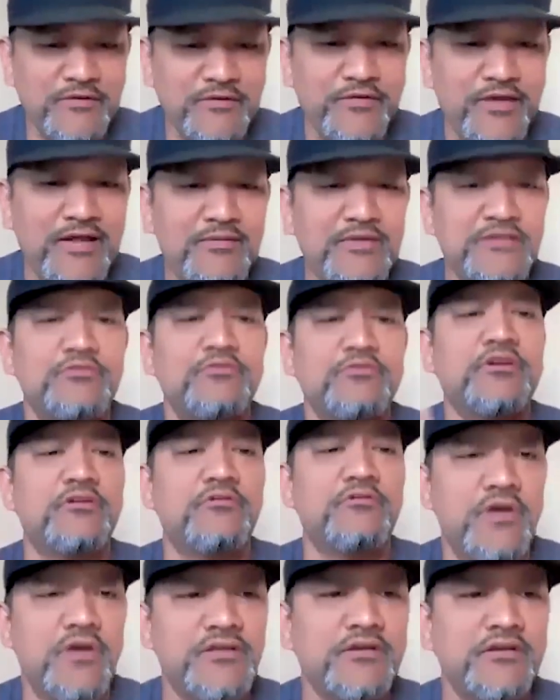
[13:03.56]
our families so we
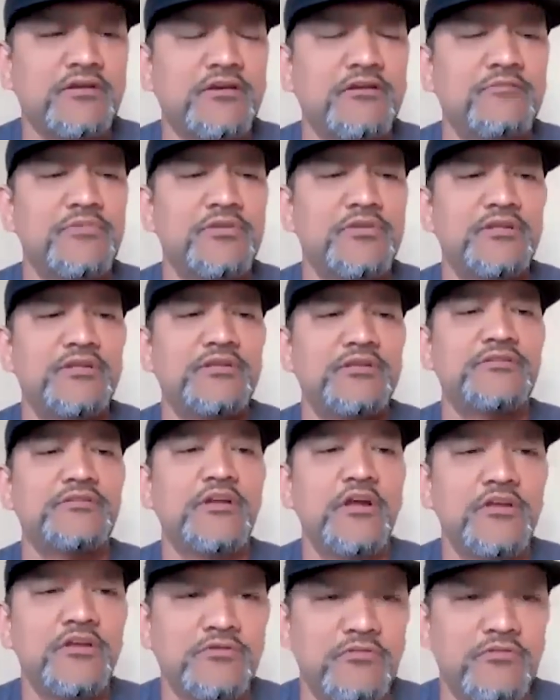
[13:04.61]
can raise our communities,
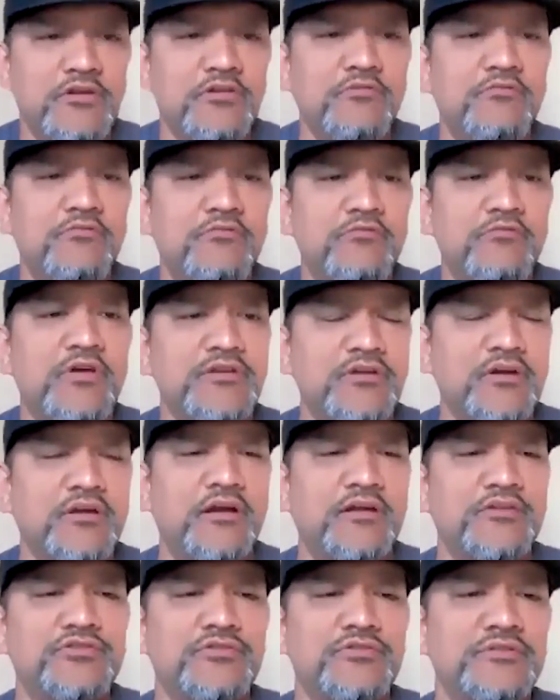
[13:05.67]
so we can raise our
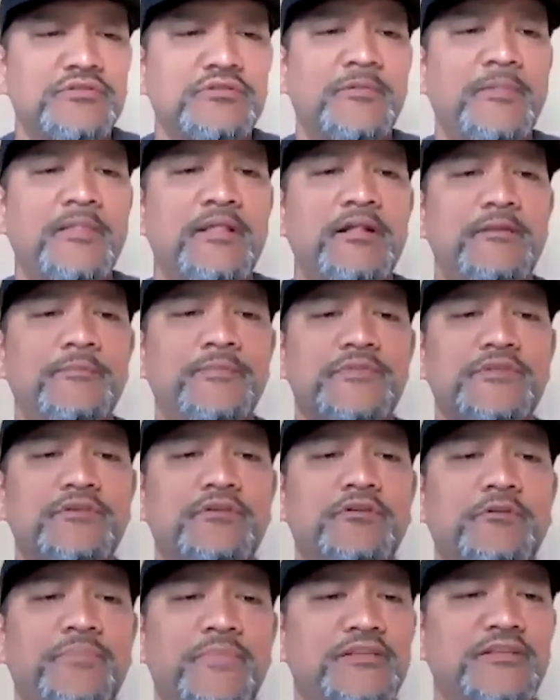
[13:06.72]
countries.
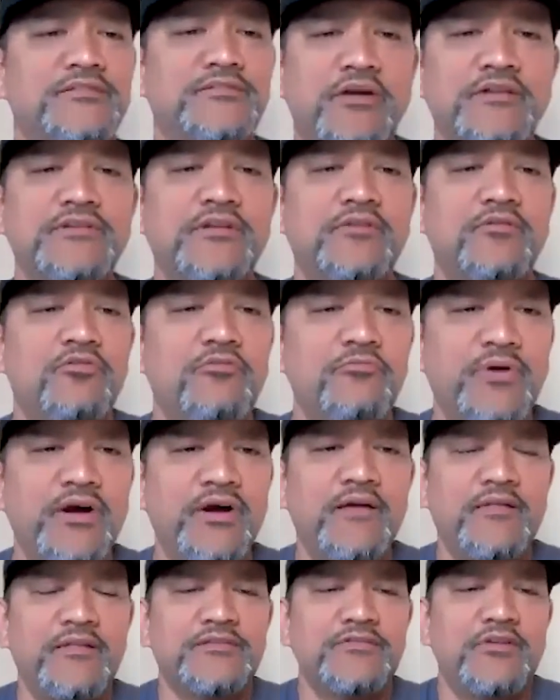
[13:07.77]
So it starts at home, bro.
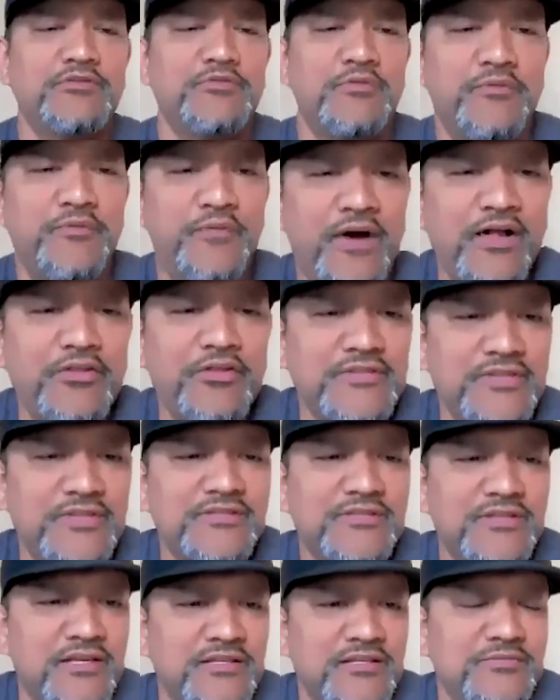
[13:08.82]
It starts with fathers and
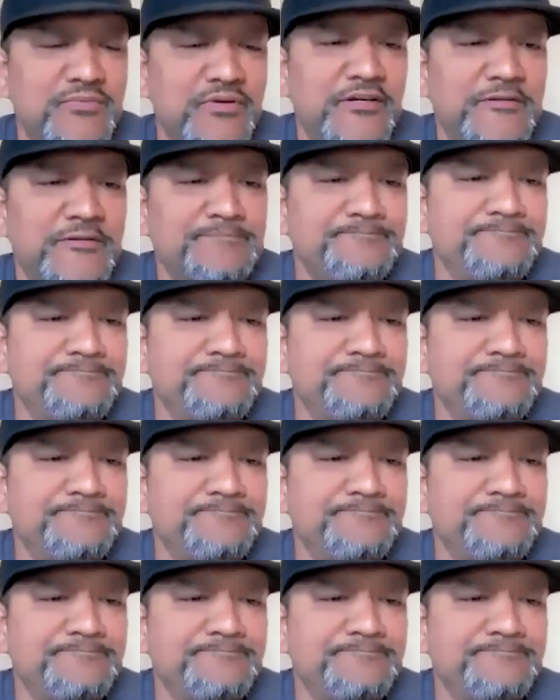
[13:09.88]
sons, bro.